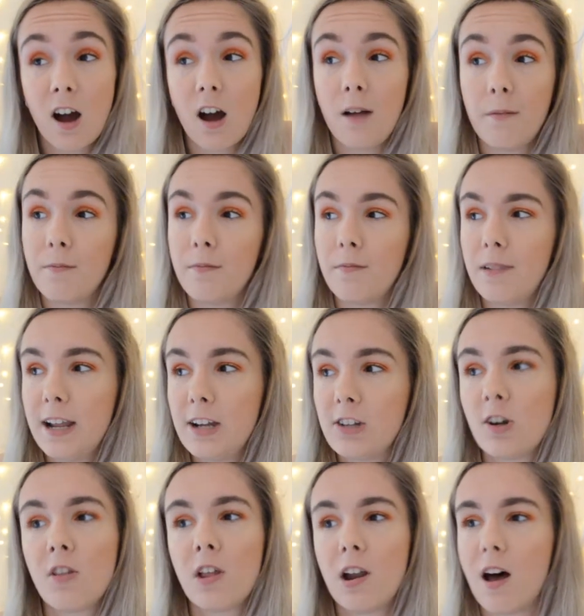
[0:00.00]
I'm
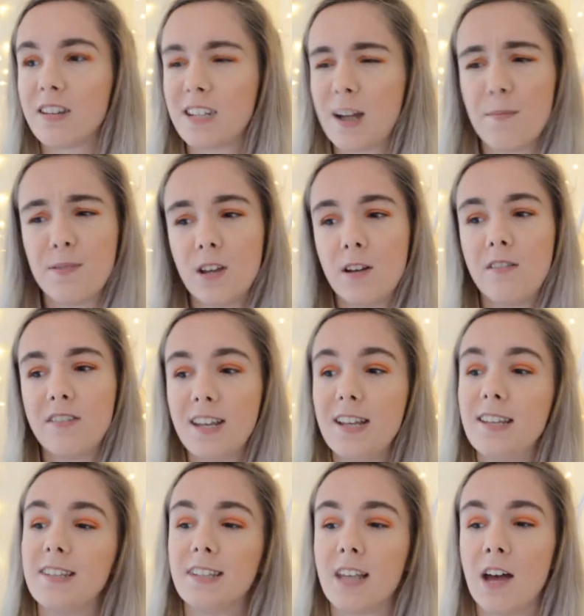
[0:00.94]
literally on the last episode of
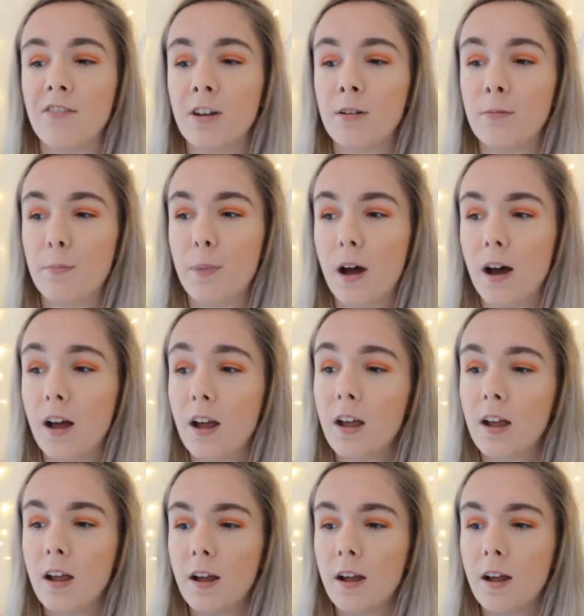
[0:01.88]
season 7, but